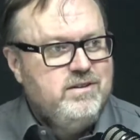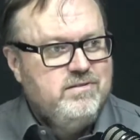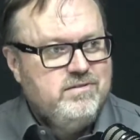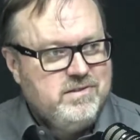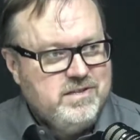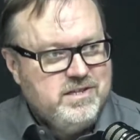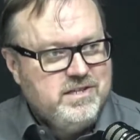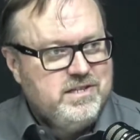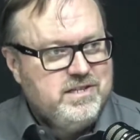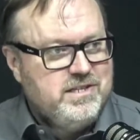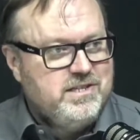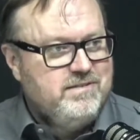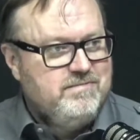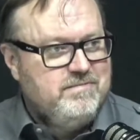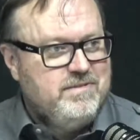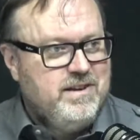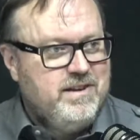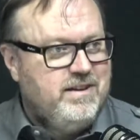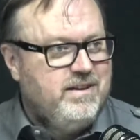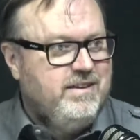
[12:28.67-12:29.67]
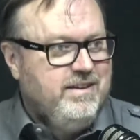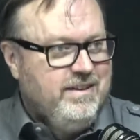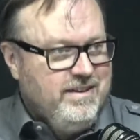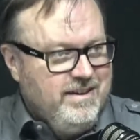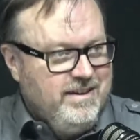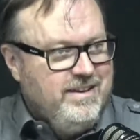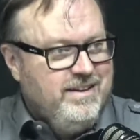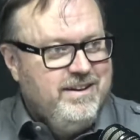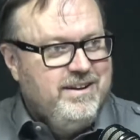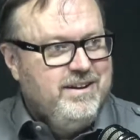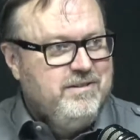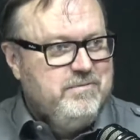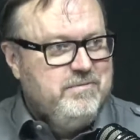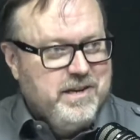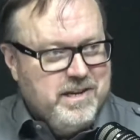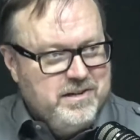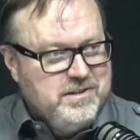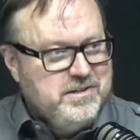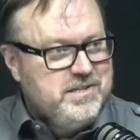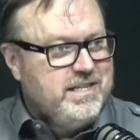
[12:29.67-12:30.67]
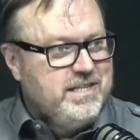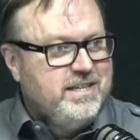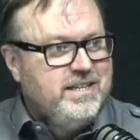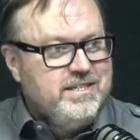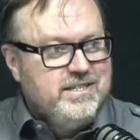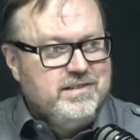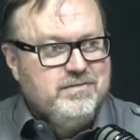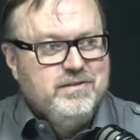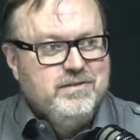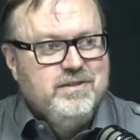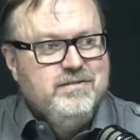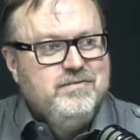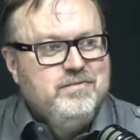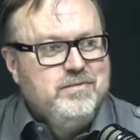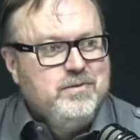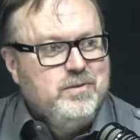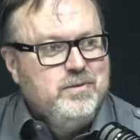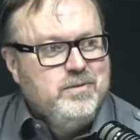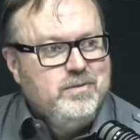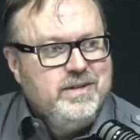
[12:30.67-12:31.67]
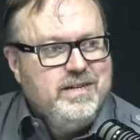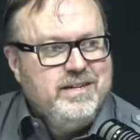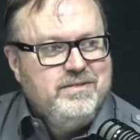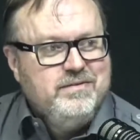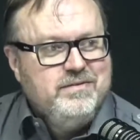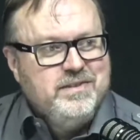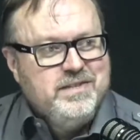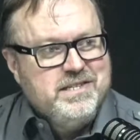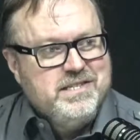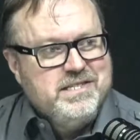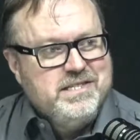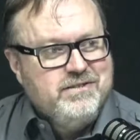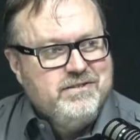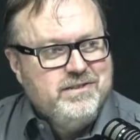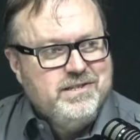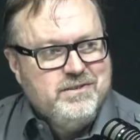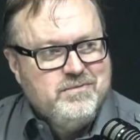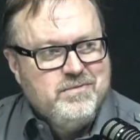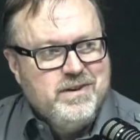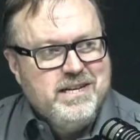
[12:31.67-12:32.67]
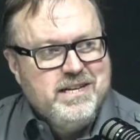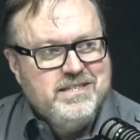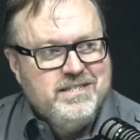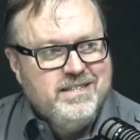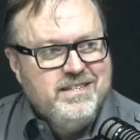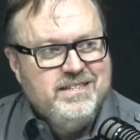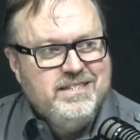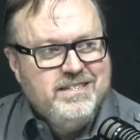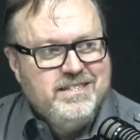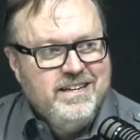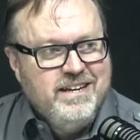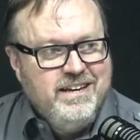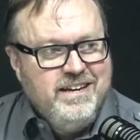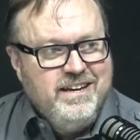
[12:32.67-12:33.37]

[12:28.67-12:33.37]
You was just going, we're going to do something different for this series of races.